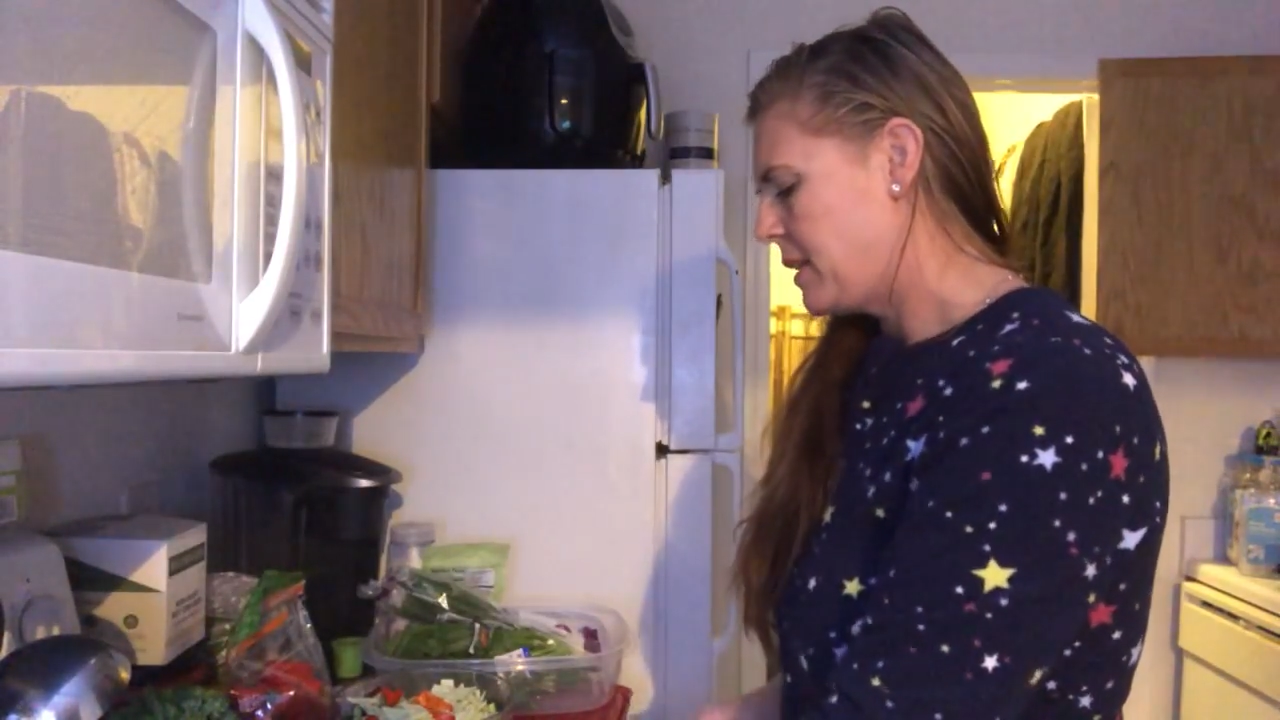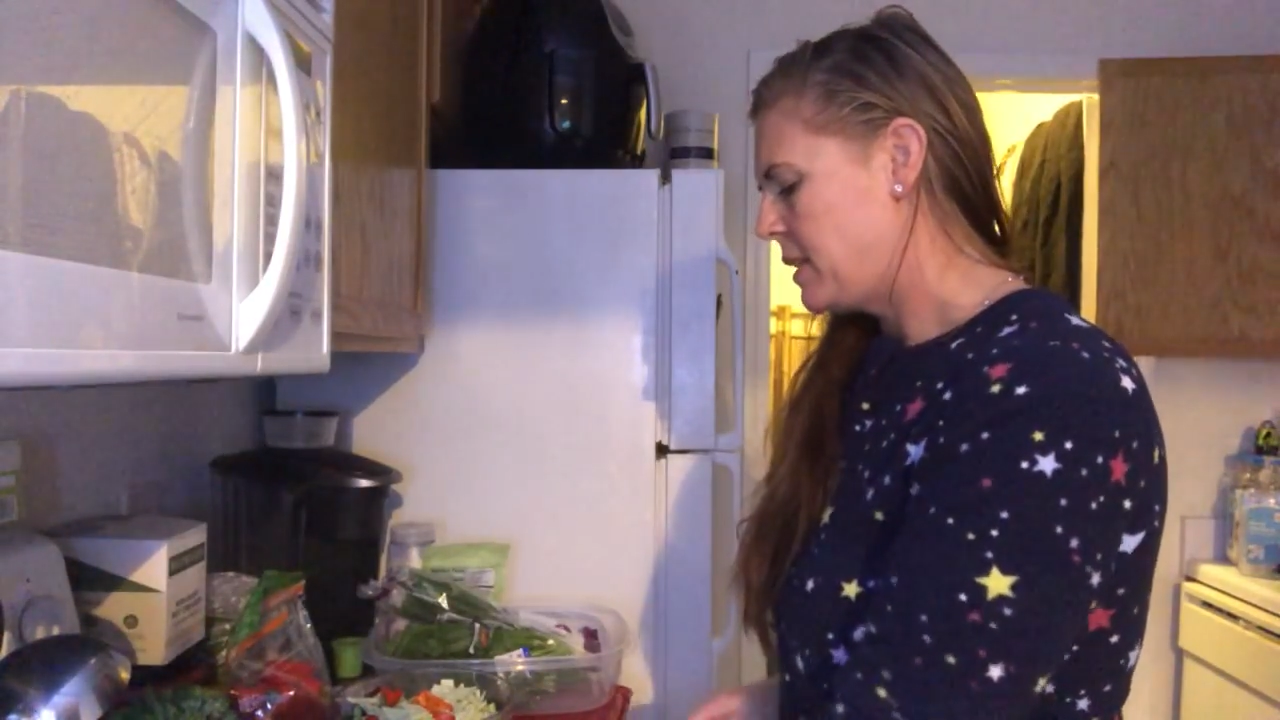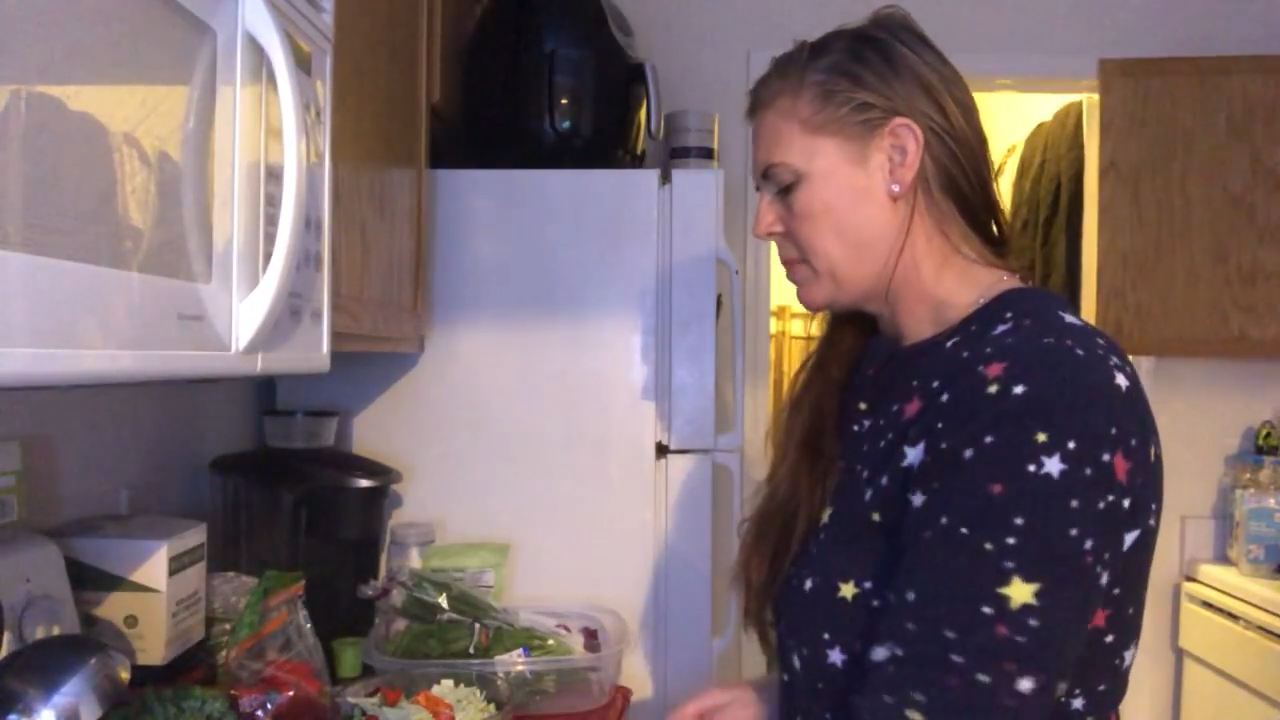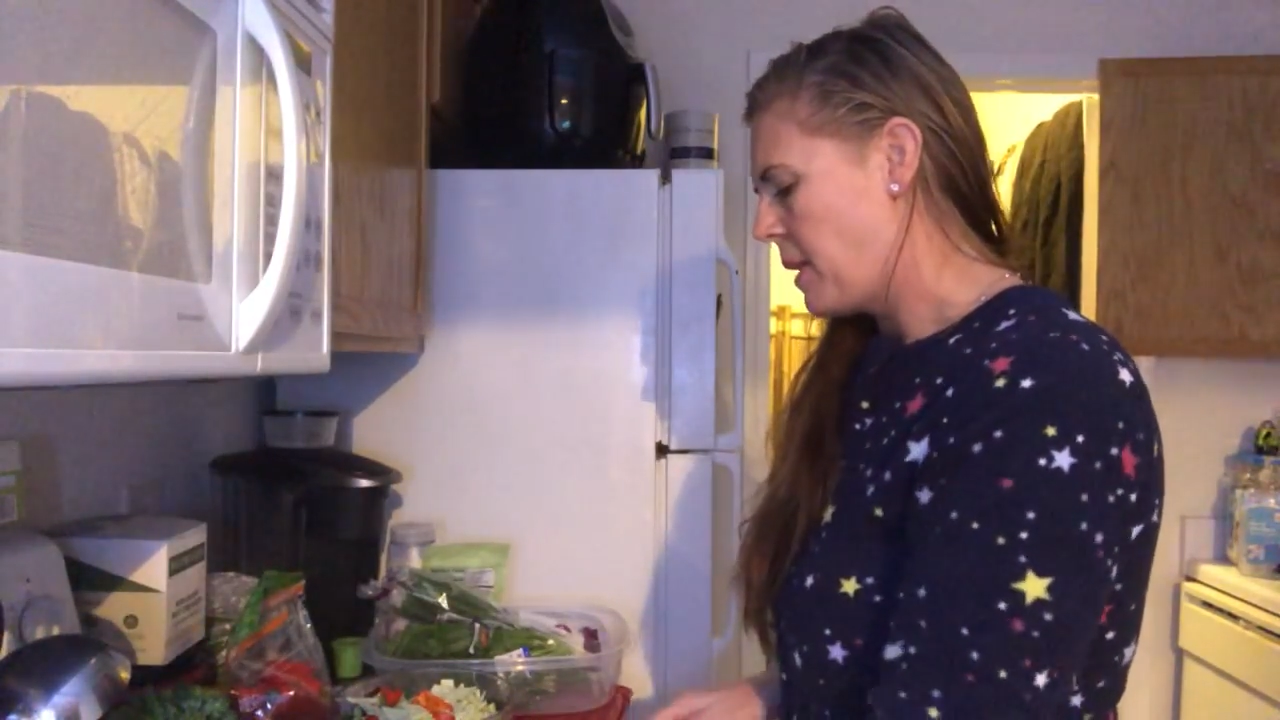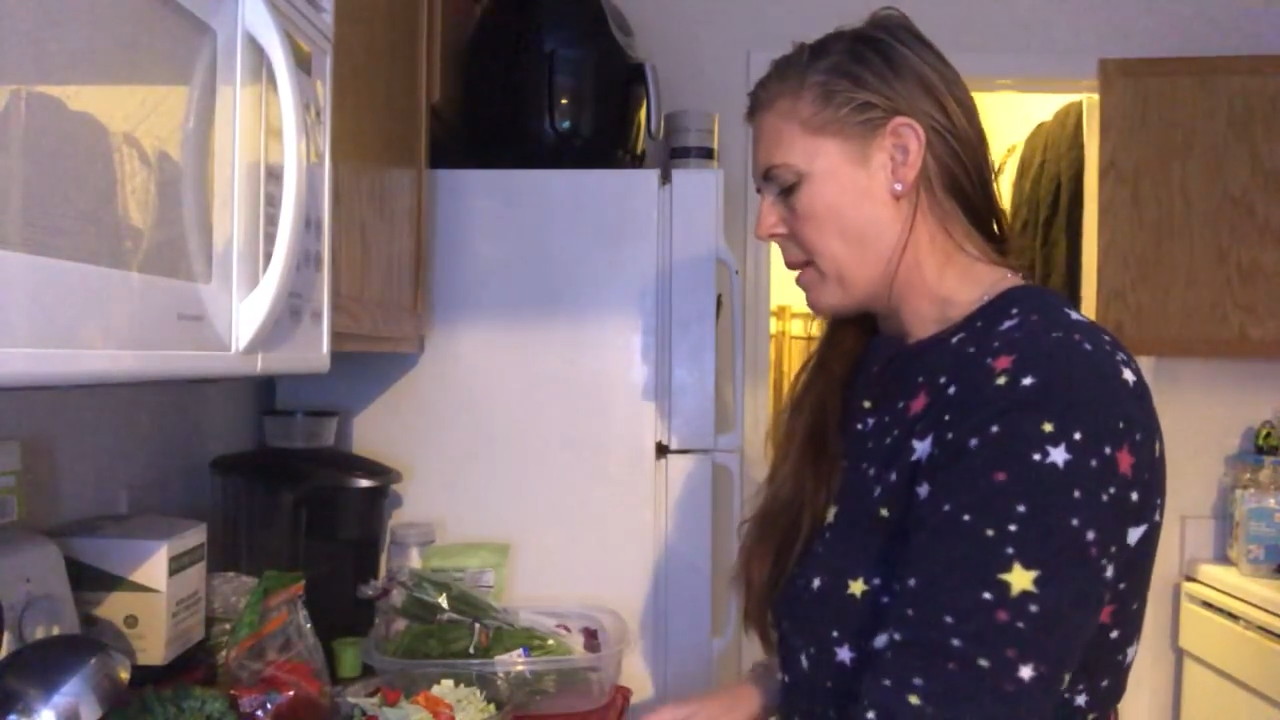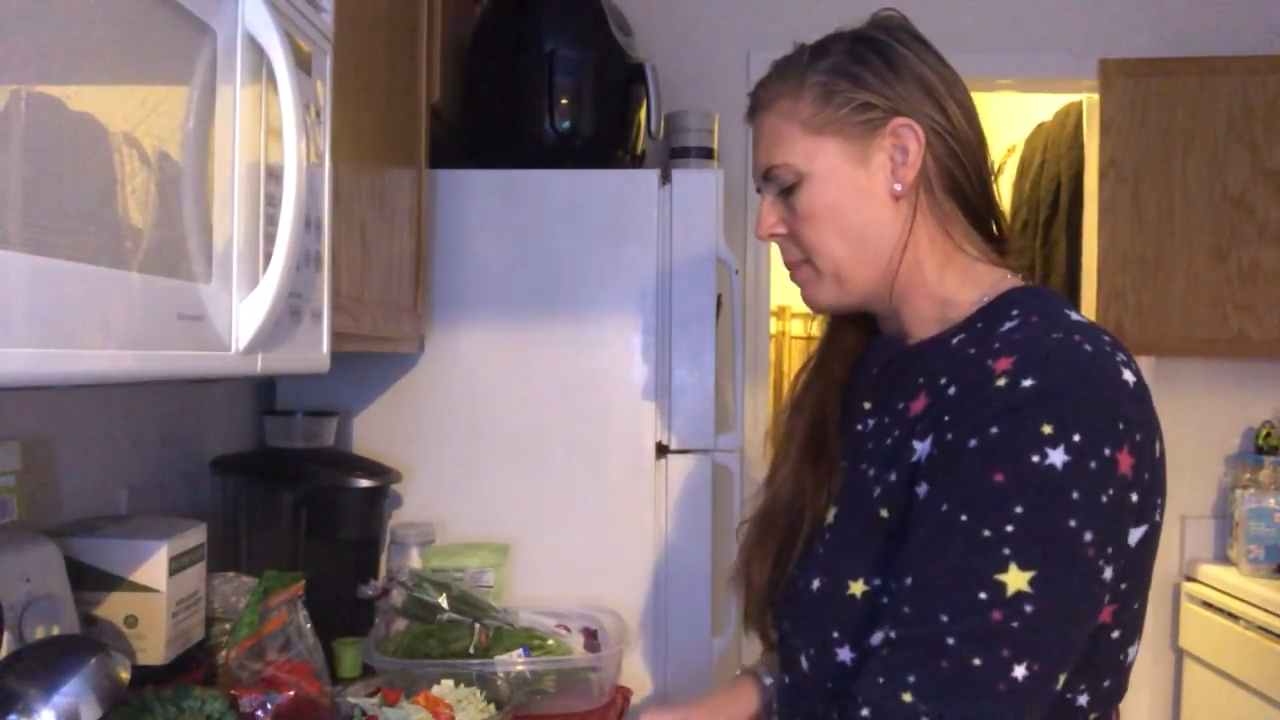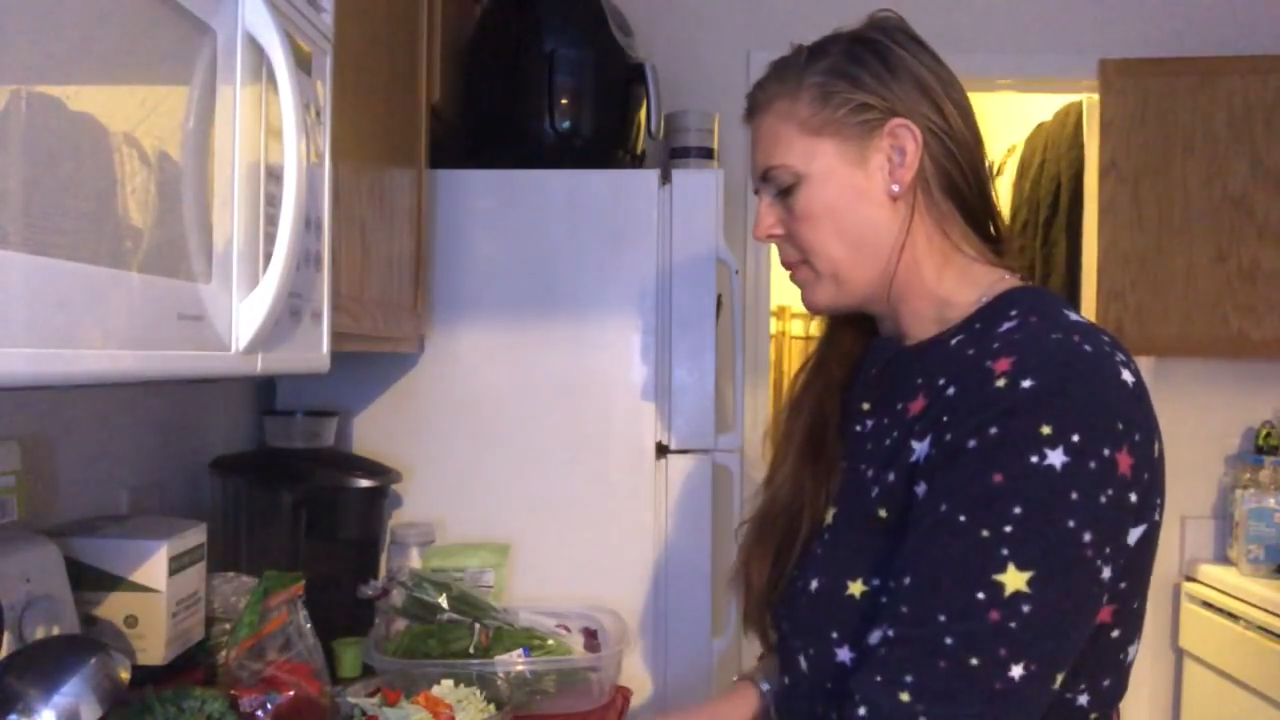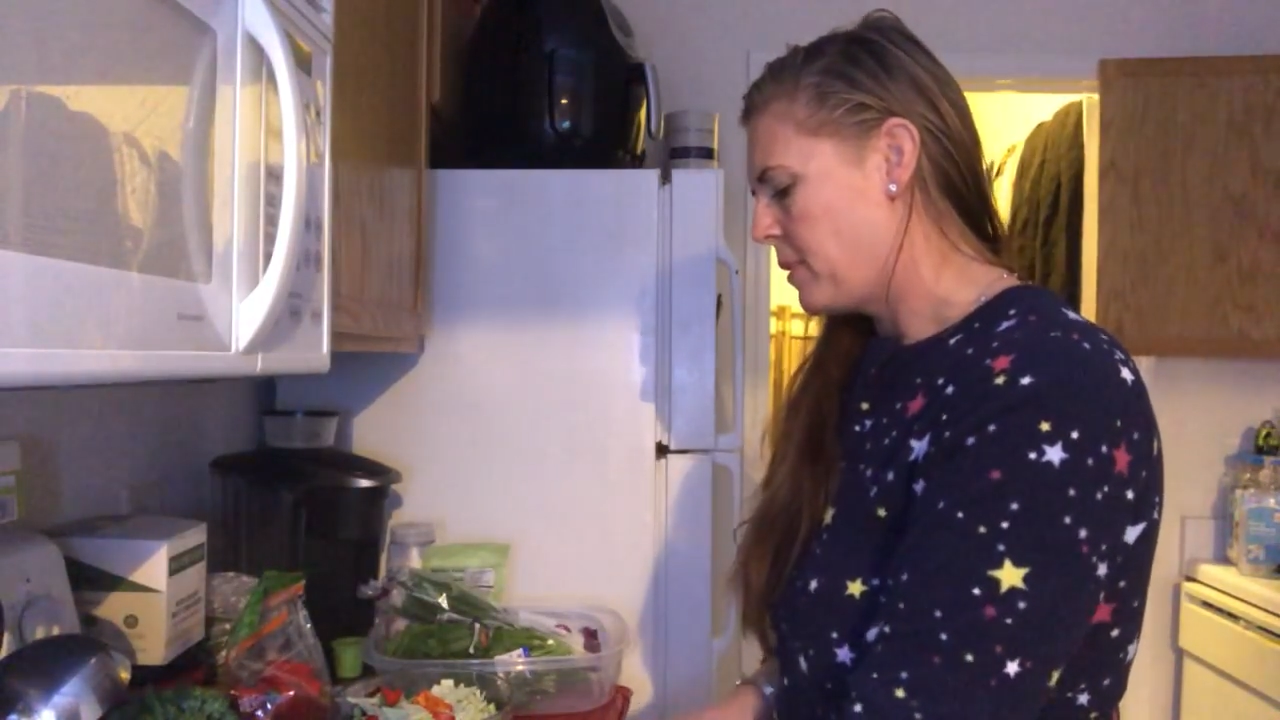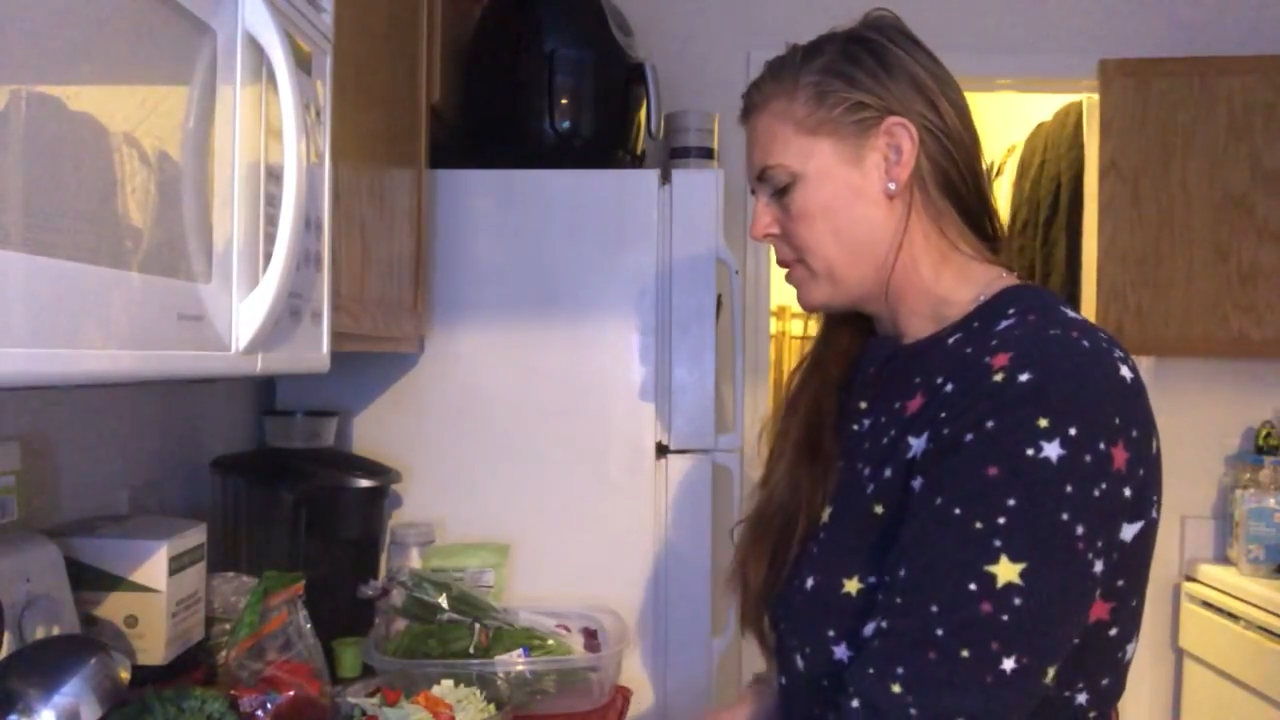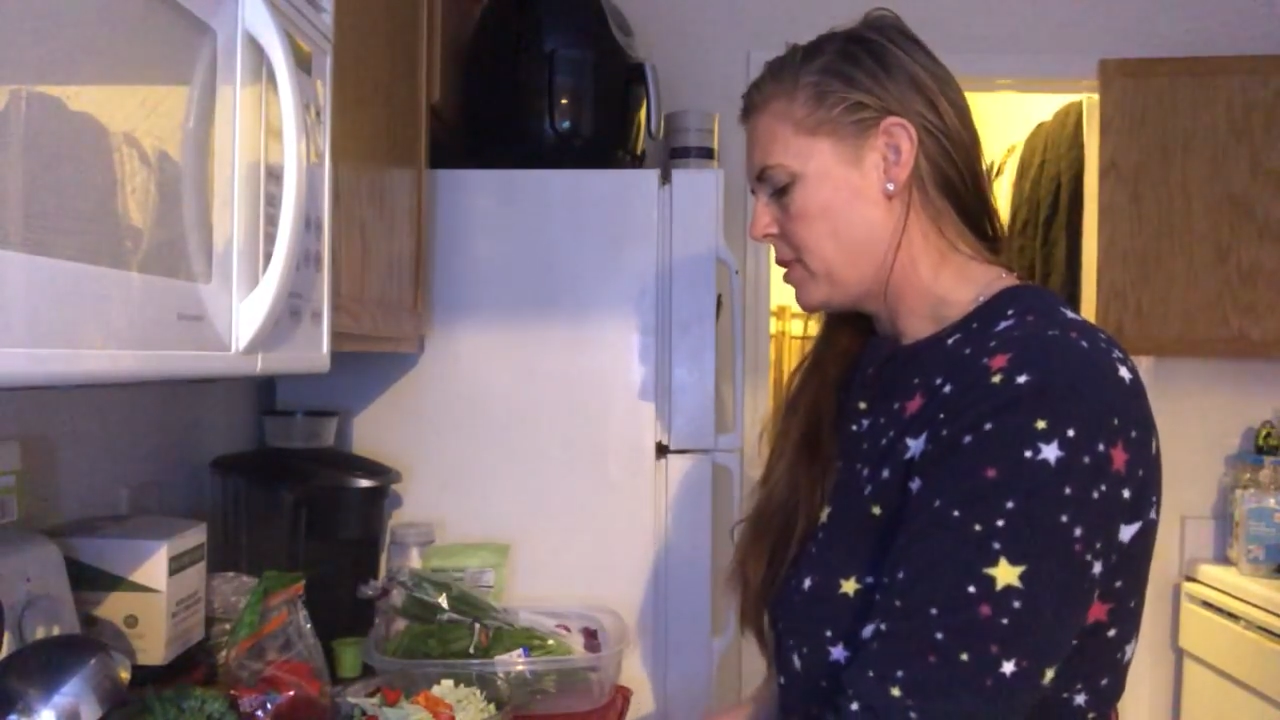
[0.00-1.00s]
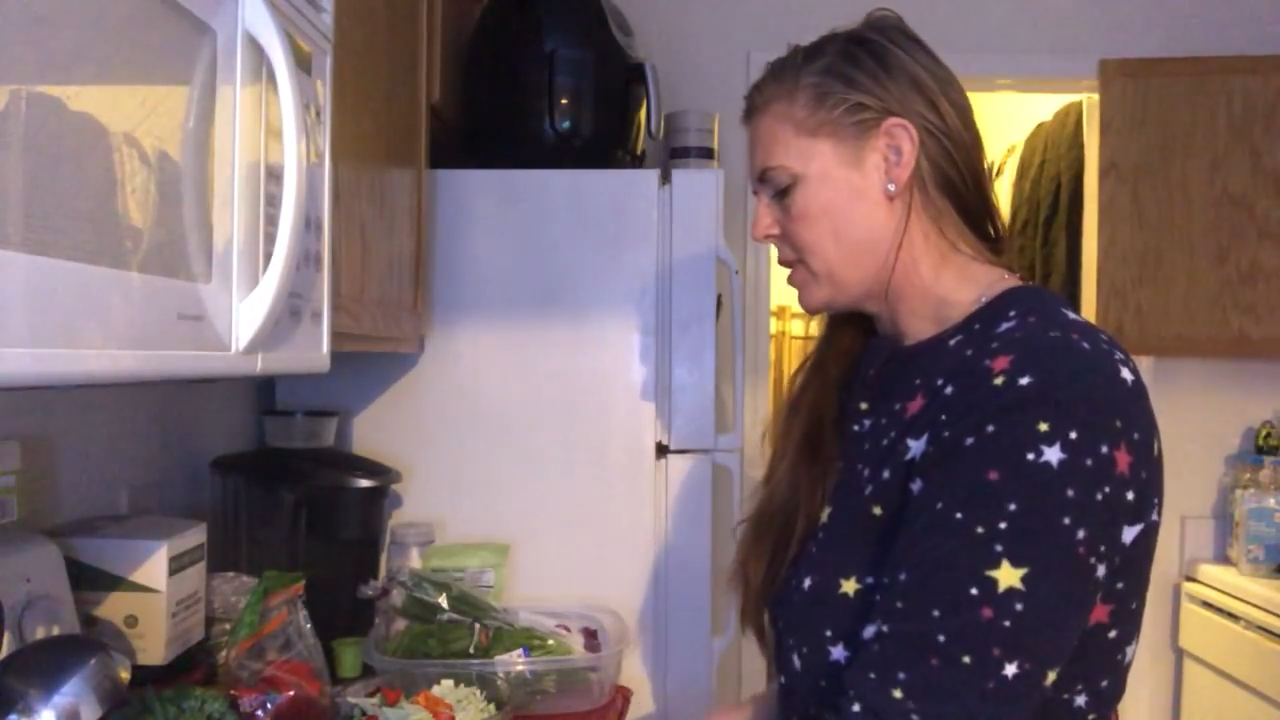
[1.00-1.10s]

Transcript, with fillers: these peppers